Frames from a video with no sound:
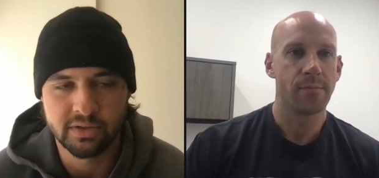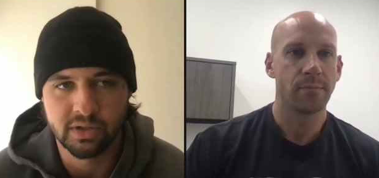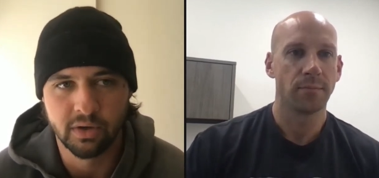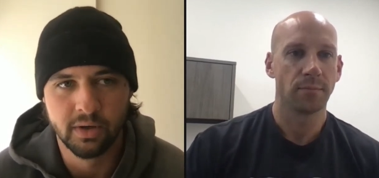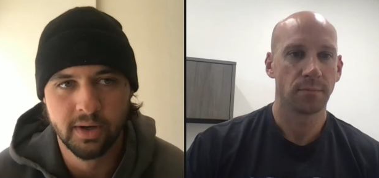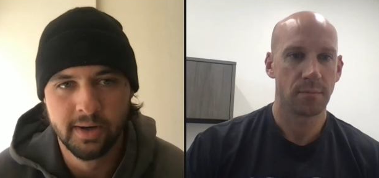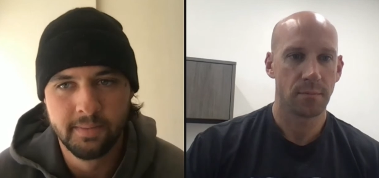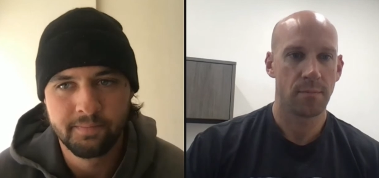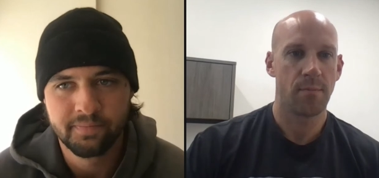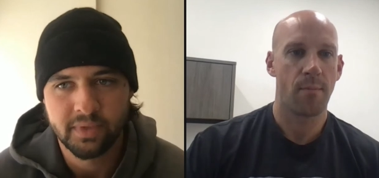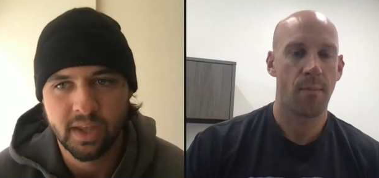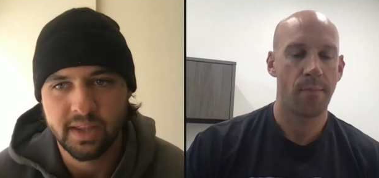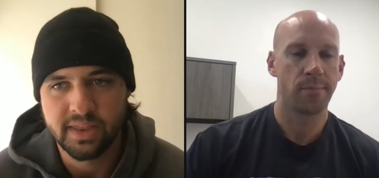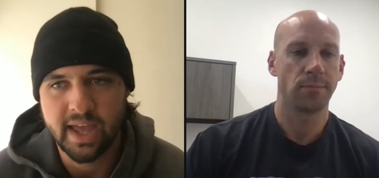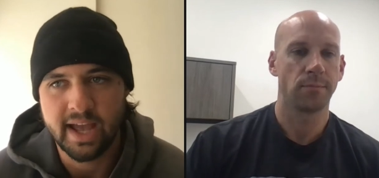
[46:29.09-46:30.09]
Speaker 1: So
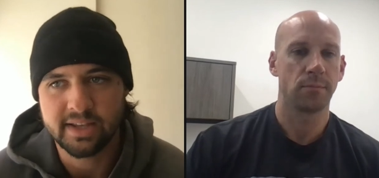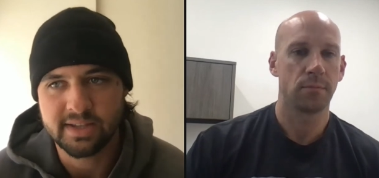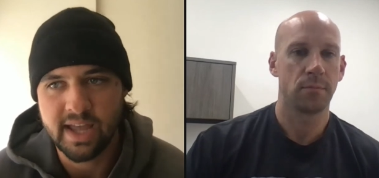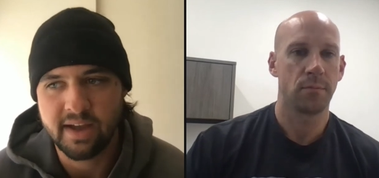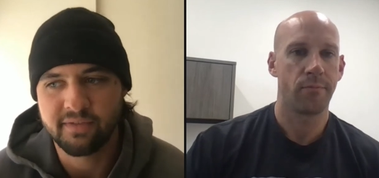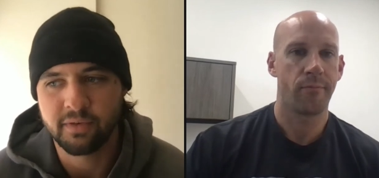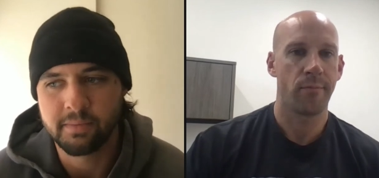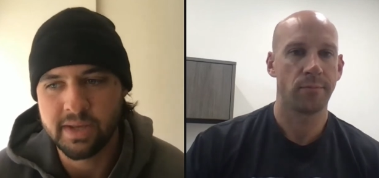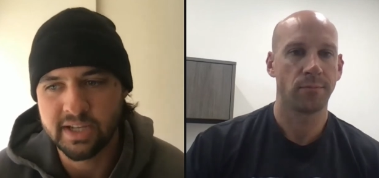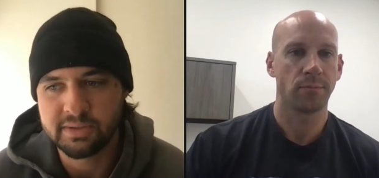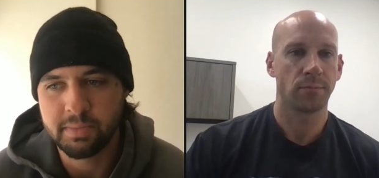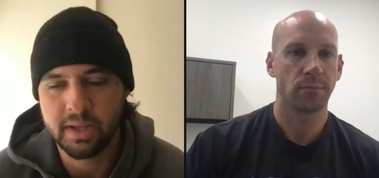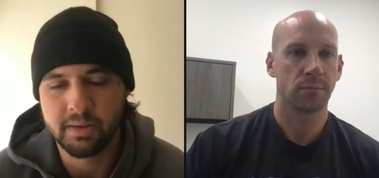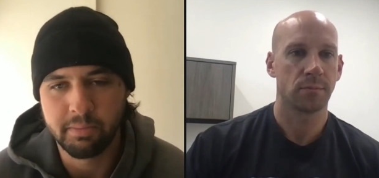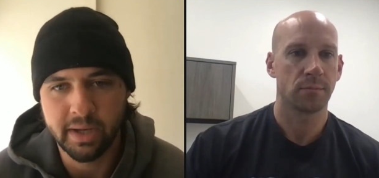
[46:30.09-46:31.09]
that that for me has
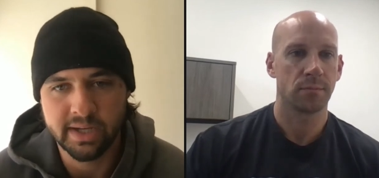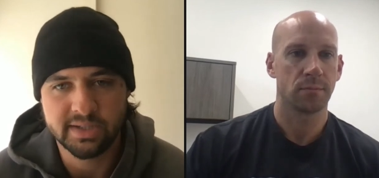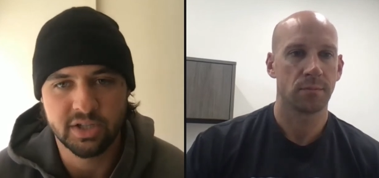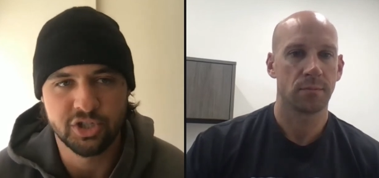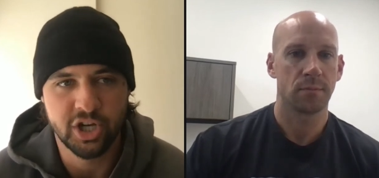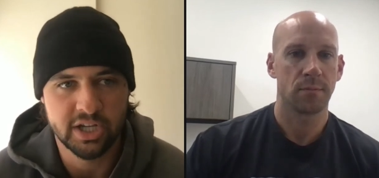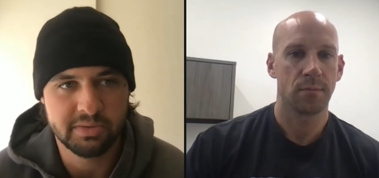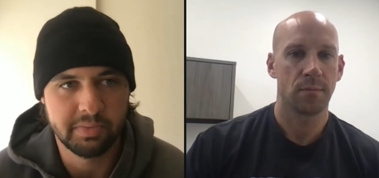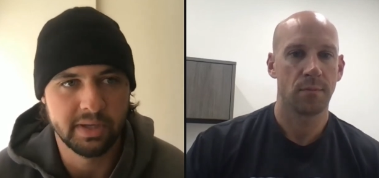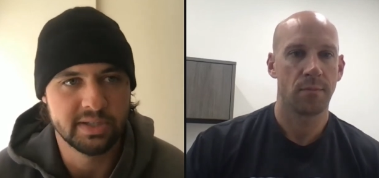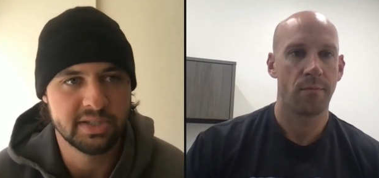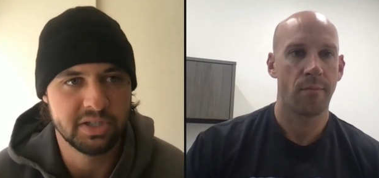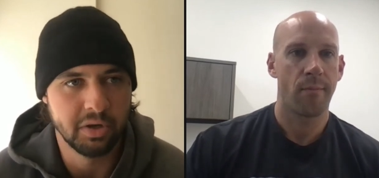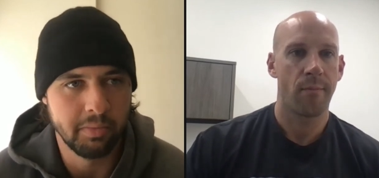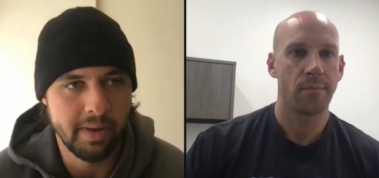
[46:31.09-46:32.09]
been the biggest adjustment.
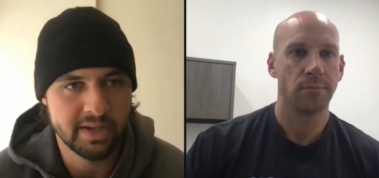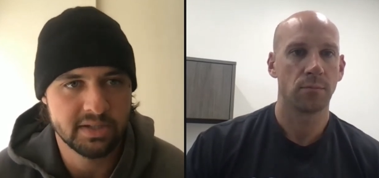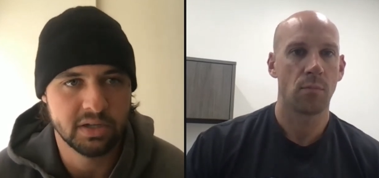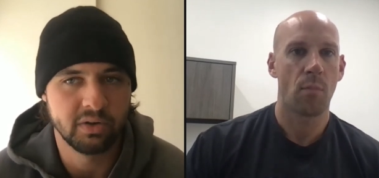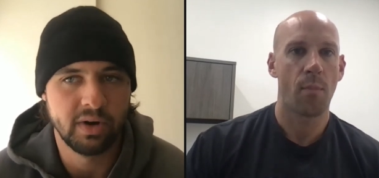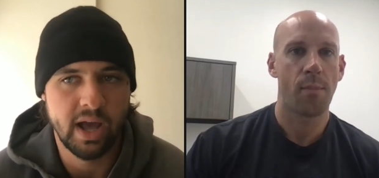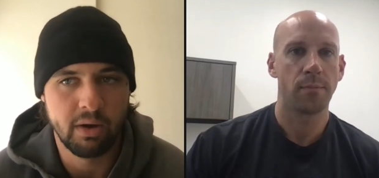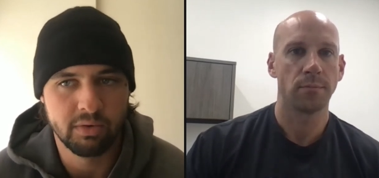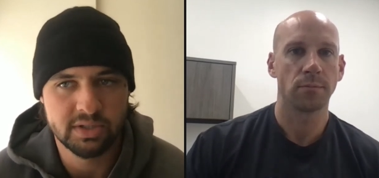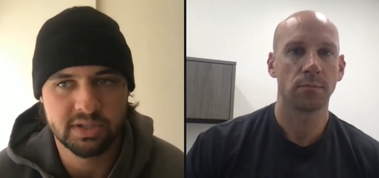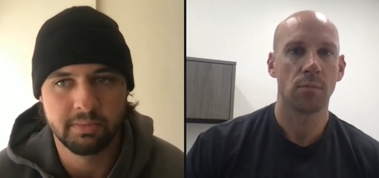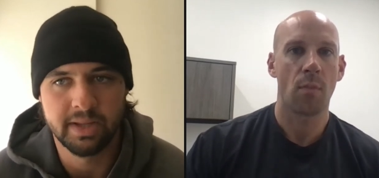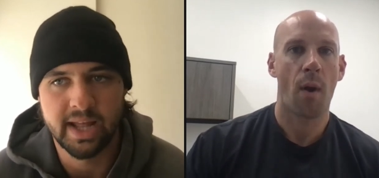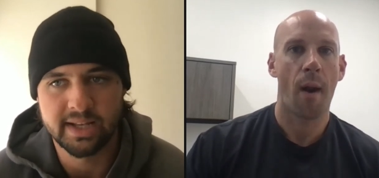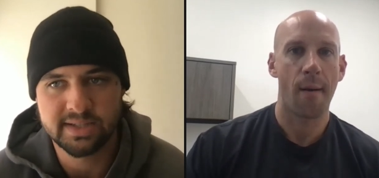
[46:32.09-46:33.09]
Still messing around with
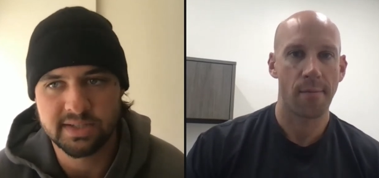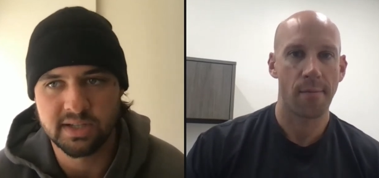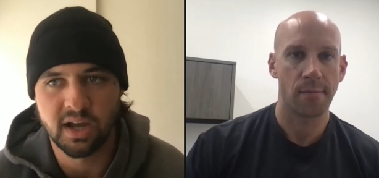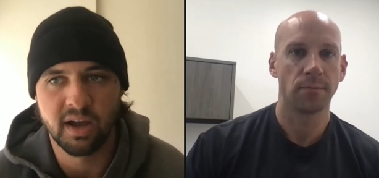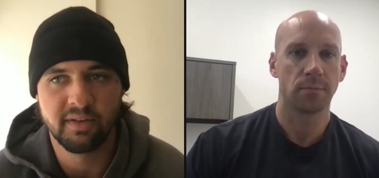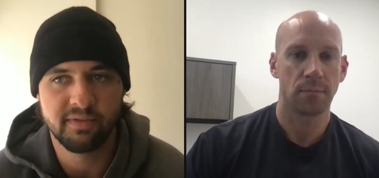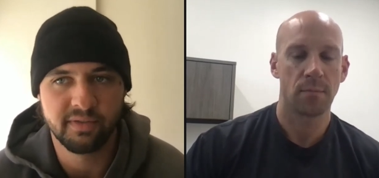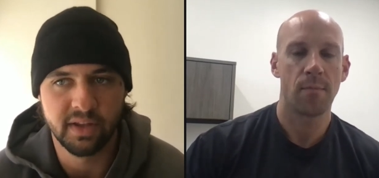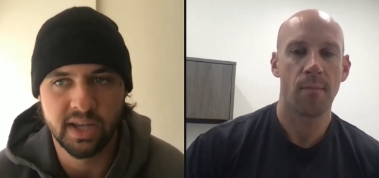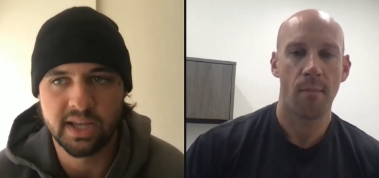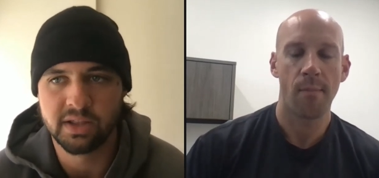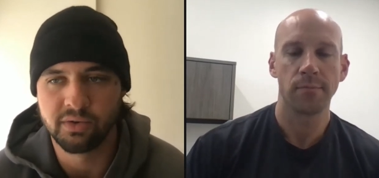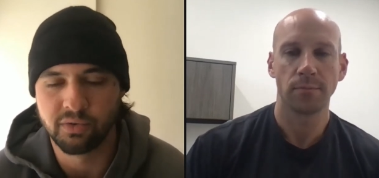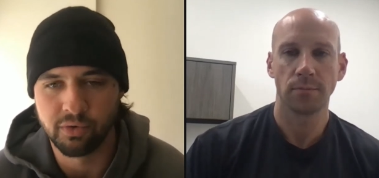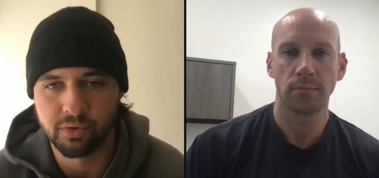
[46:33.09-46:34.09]
some of that stuff in the